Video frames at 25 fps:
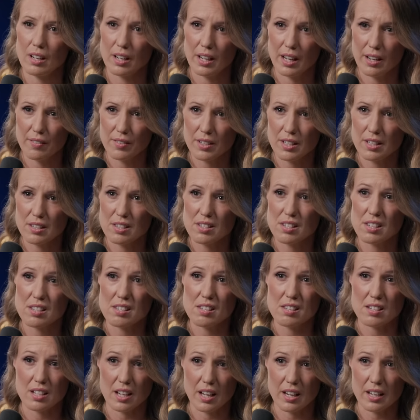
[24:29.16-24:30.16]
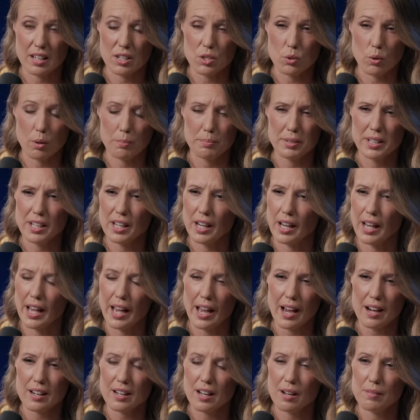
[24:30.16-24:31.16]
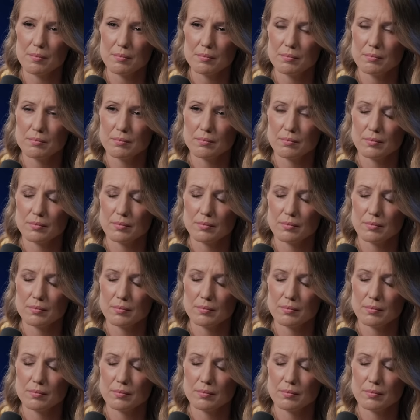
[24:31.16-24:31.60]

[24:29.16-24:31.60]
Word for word: evidence is starting to appear. How come